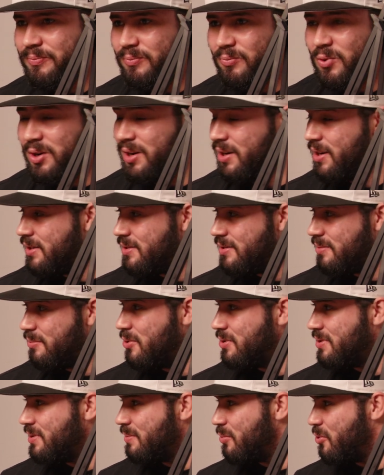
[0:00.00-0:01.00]
when it is the
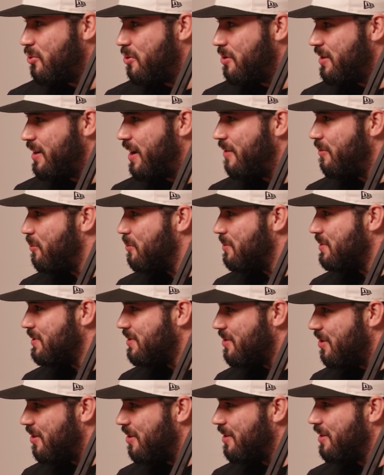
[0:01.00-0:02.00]
most important?
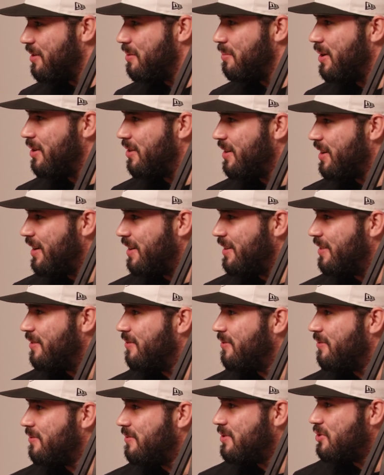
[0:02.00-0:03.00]
Everyone's talking about kind
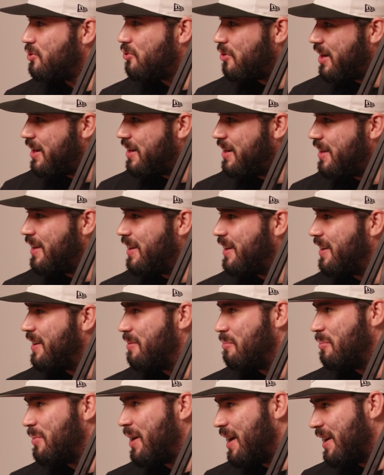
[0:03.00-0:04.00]
of training
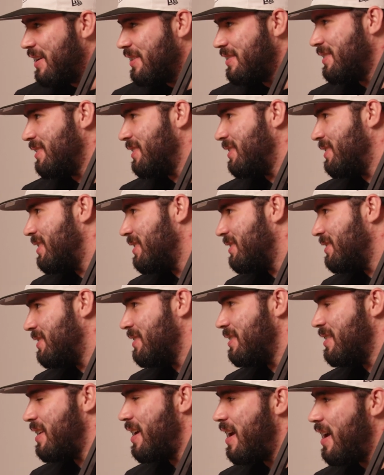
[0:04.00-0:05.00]
and biasing this
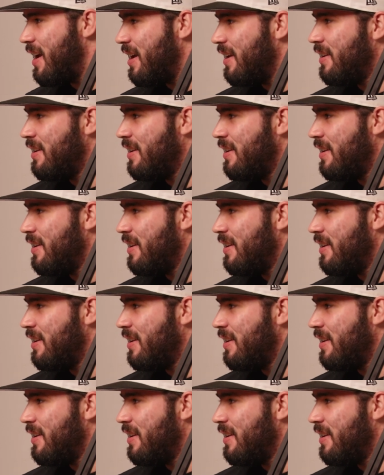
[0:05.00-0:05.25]
and that.